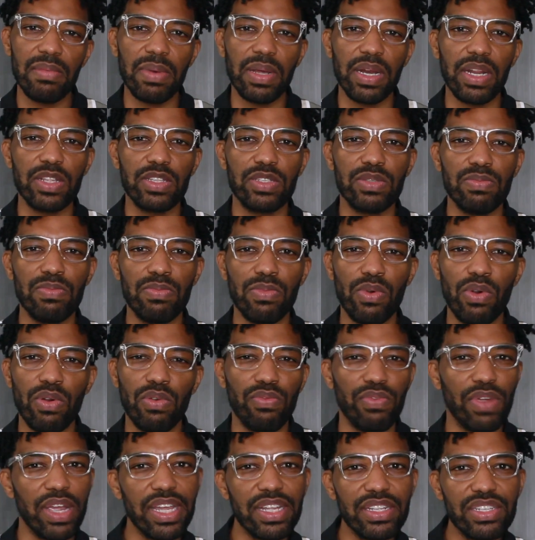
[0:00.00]
but it's more
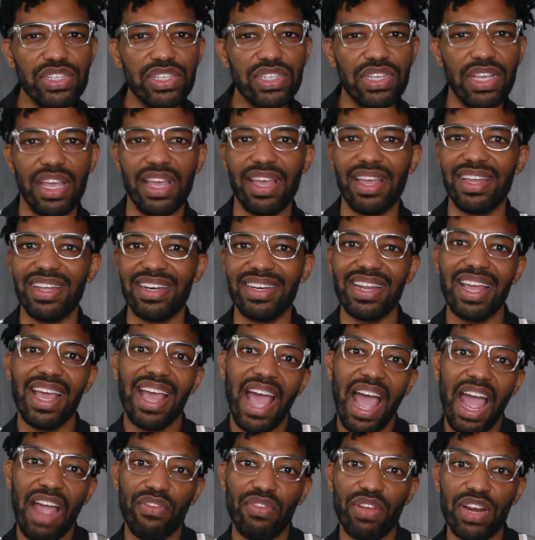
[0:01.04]
rich, and
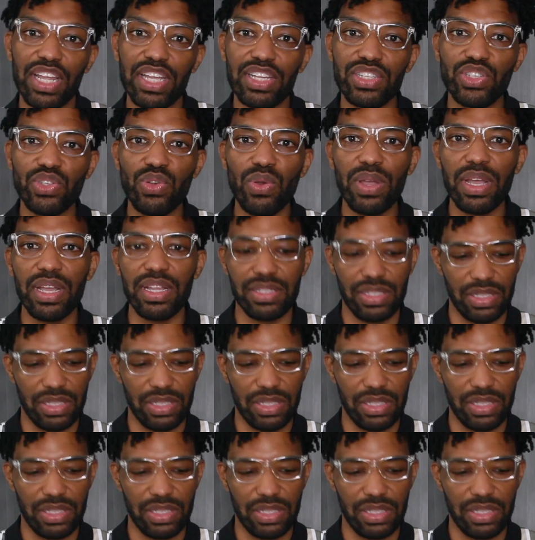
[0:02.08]
I really enjoy it.